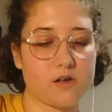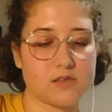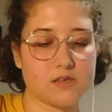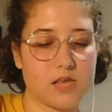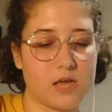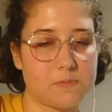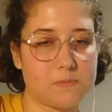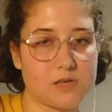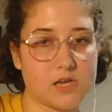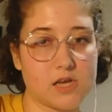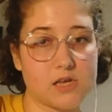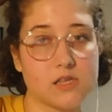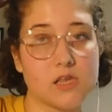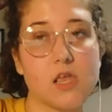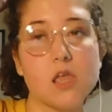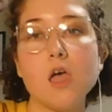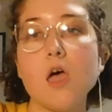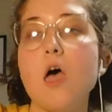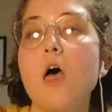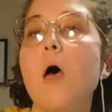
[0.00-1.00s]
slaps us.
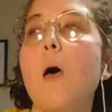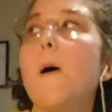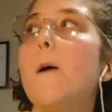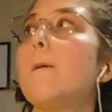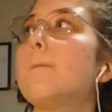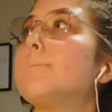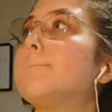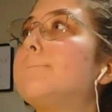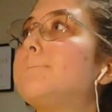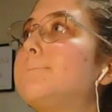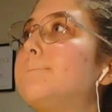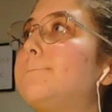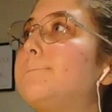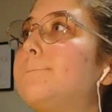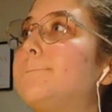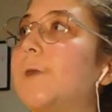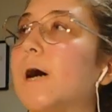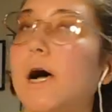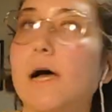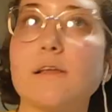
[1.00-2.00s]

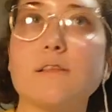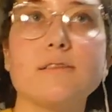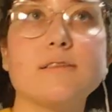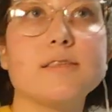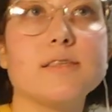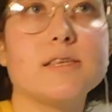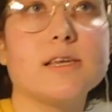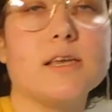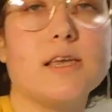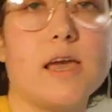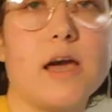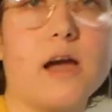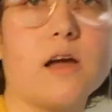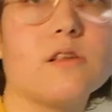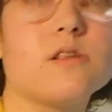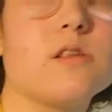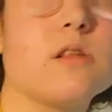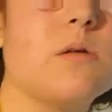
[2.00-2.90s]
But, yeah, so